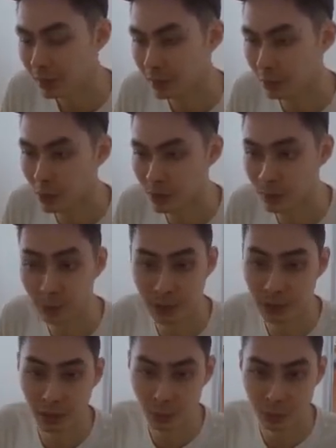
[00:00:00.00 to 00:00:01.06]
the transform is
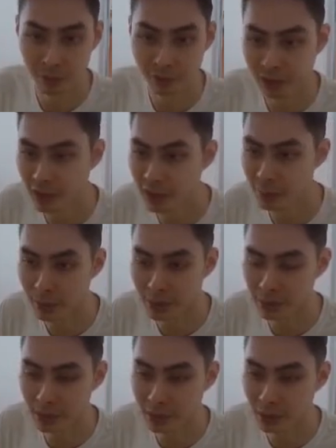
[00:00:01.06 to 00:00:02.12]
going to do different things, but
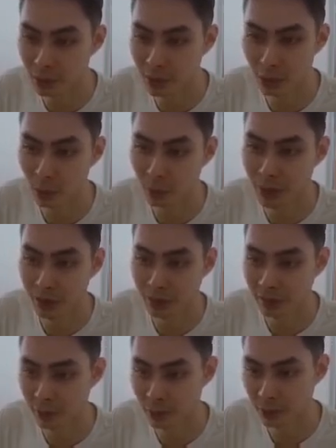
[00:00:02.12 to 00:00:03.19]
it's going to do that
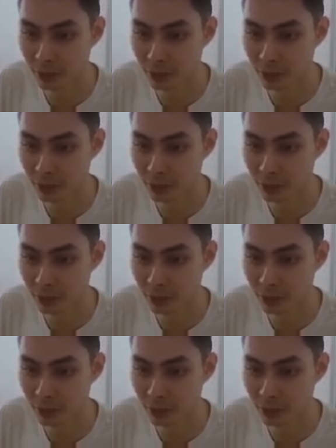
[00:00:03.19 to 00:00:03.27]
automatically for you,